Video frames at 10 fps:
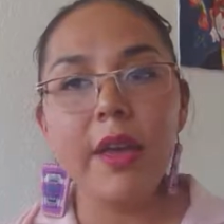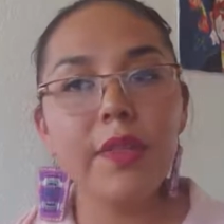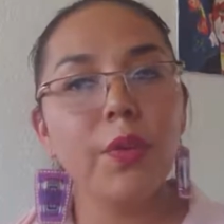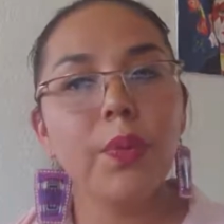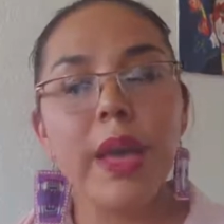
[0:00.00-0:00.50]

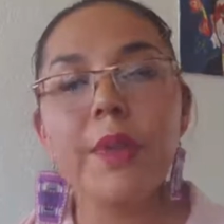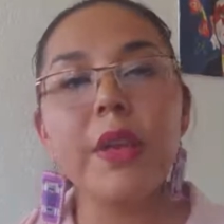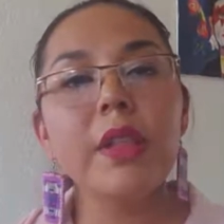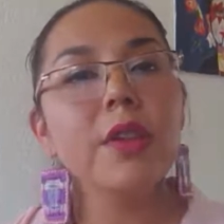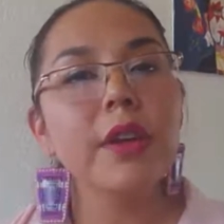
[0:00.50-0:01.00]
the way we
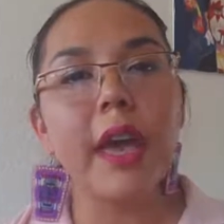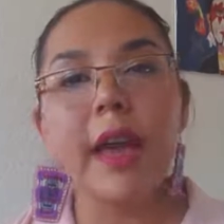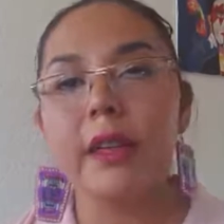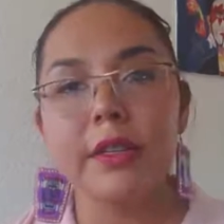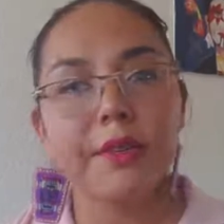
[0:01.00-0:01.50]
look at
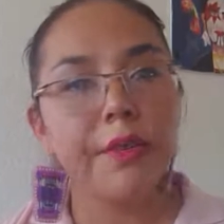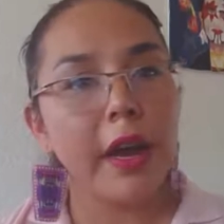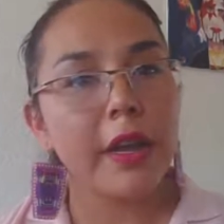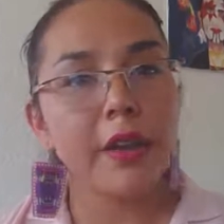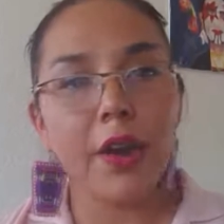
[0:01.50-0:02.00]
and
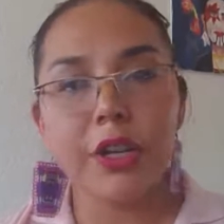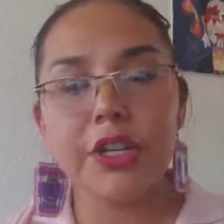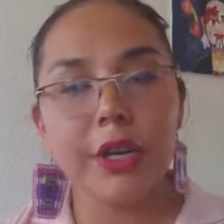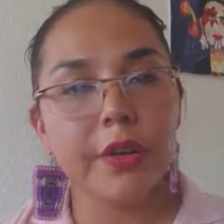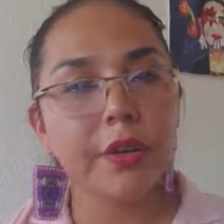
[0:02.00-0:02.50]
define our
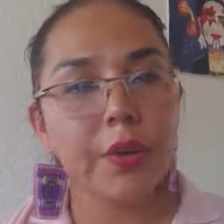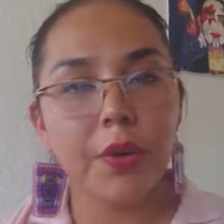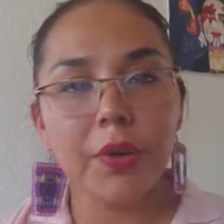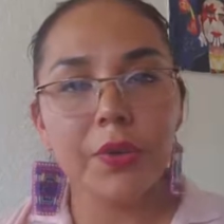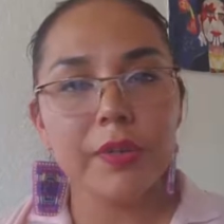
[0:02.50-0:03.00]
shared
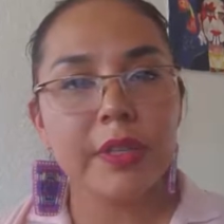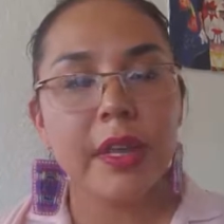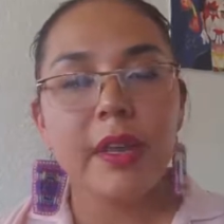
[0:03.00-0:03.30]
goals,